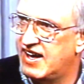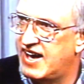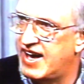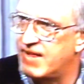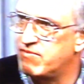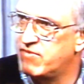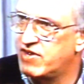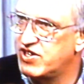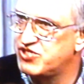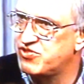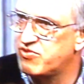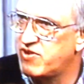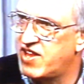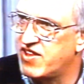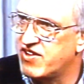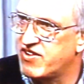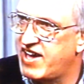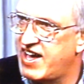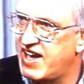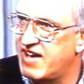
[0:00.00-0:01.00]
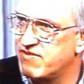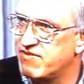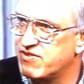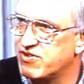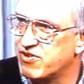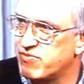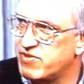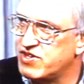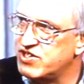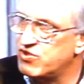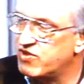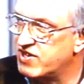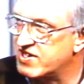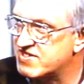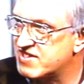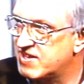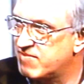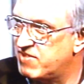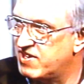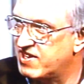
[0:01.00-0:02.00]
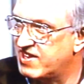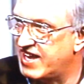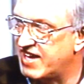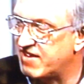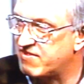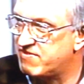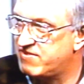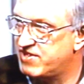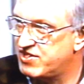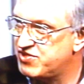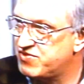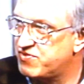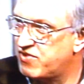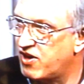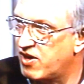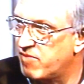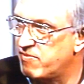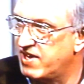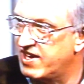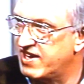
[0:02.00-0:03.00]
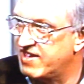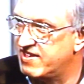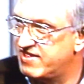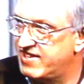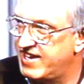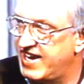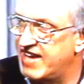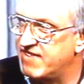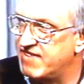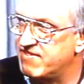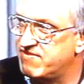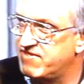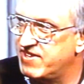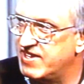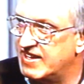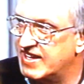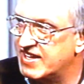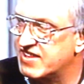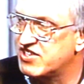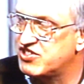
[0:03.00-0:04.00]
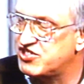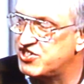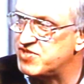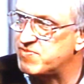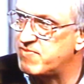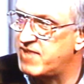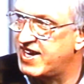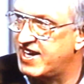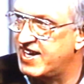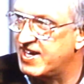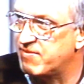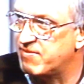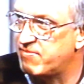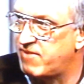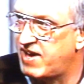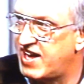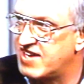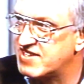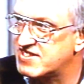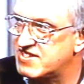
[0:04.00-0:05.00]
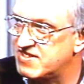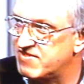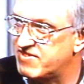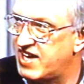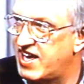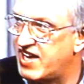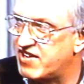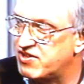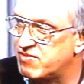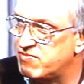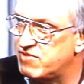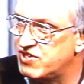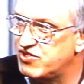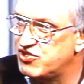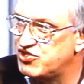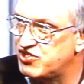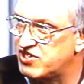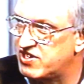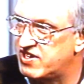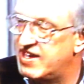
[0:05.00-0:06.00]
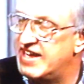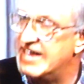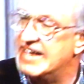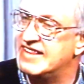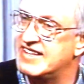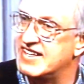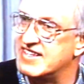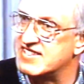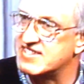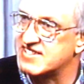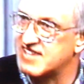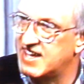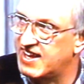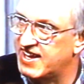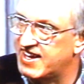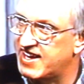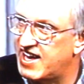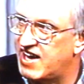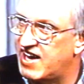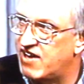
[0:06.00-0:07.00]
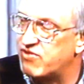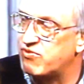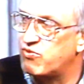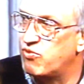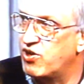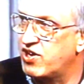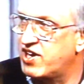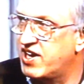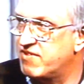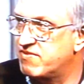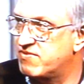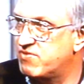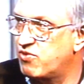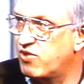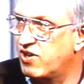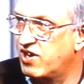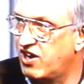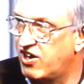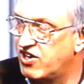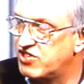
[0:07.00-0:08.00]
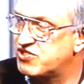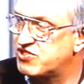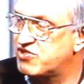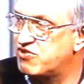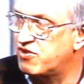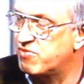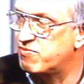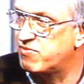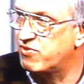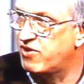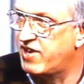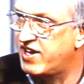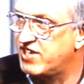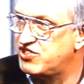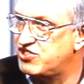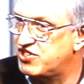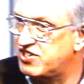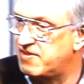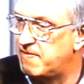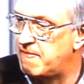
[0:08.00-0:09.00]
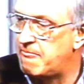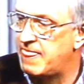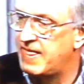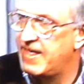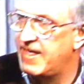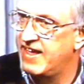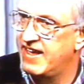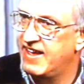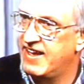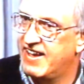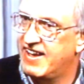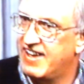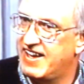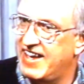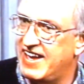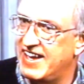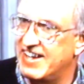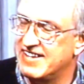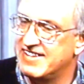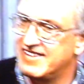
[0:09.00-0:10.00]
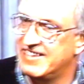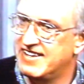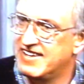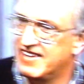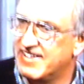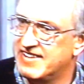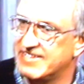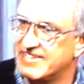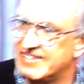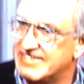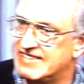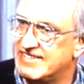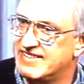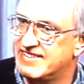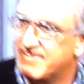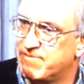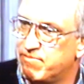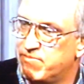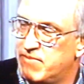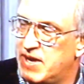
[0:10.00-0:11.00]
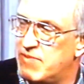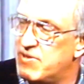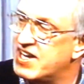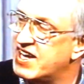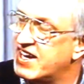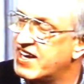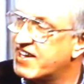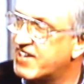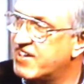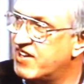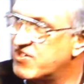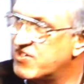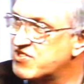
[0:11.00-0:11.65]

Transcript: I'd much rather have her be doing something like fish farming and feeling that she's making a positive contribution than selling out, working for a large corporation, and maybe getting an